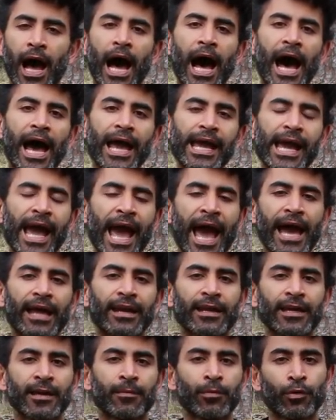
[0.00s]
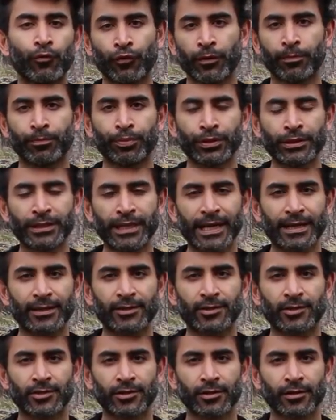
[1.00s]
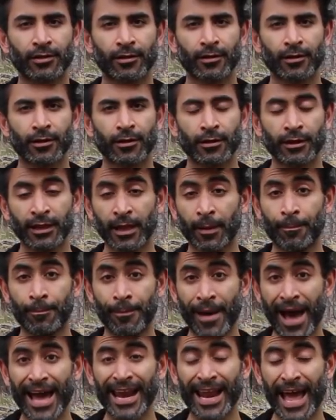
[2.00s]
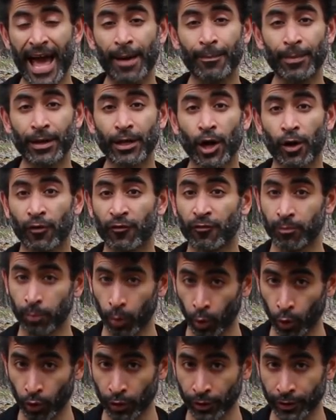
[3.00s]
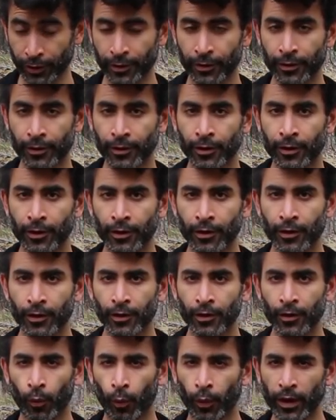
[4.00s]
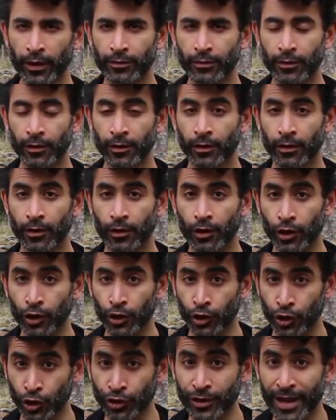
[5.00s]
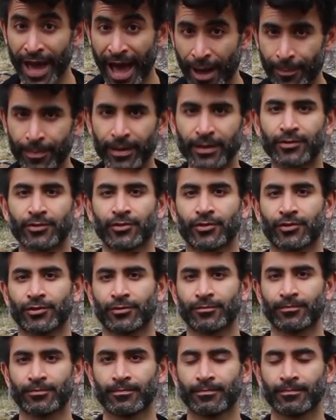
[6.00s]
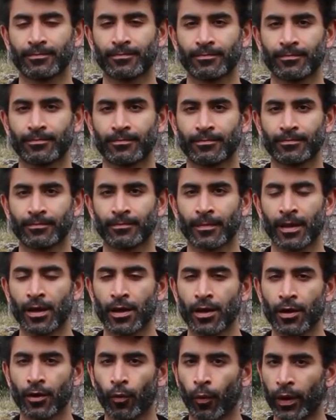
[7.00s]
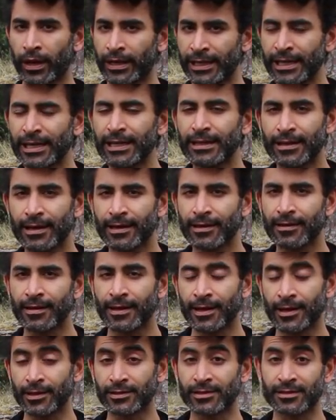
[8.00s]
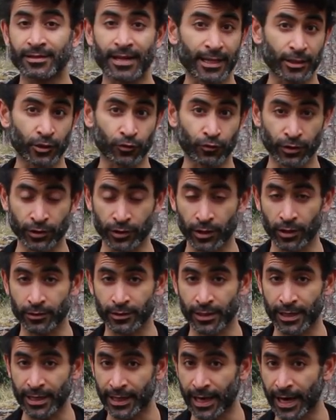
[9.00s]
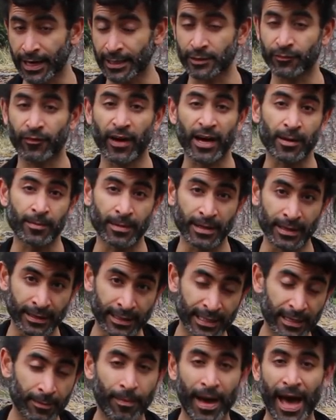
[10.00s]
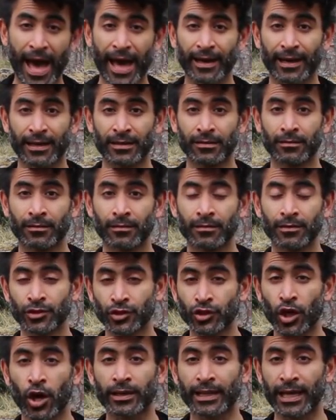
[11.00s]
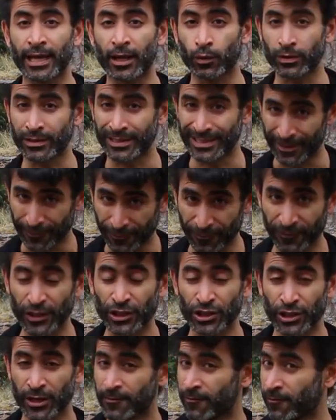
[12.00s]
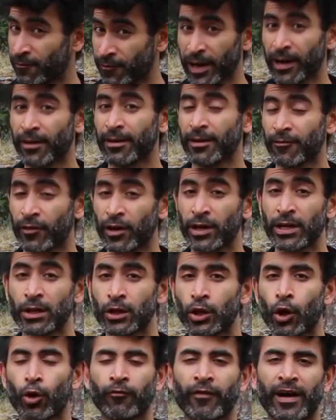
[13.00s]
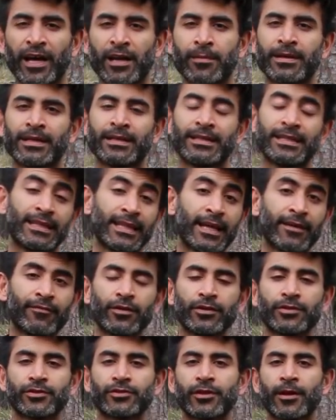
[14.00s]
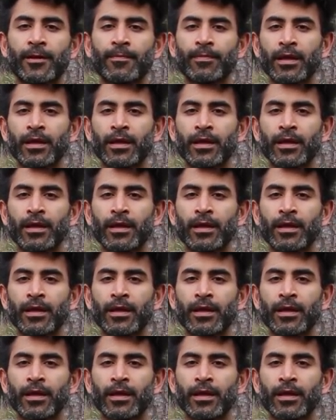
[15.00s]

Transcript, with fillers: I had him replace the bad habit of porn with good habits when he did his test results and he got his vitamin D back and saw that it was deficient, very, very low vitamin D levels,